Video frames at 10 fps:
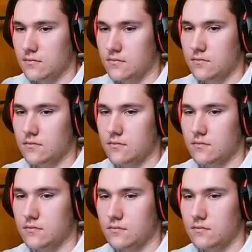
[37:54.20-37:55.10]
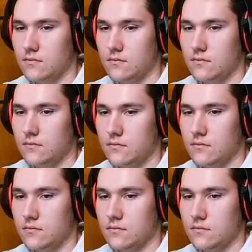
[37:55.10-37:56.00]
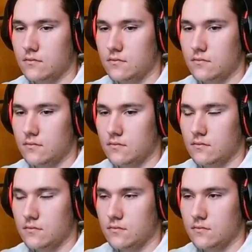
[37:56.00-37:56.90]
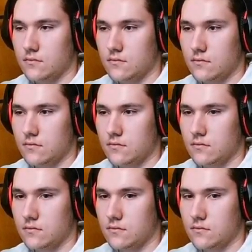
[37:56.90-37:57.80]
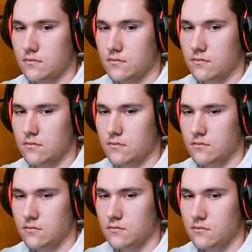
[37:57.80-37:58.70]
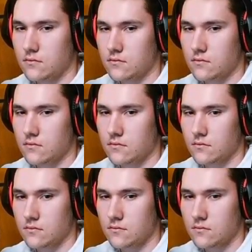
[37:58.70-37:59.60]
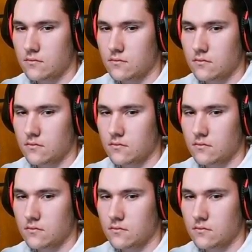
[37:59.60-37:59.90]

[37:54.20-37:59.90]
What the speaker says: No words are spoken by the person on screen.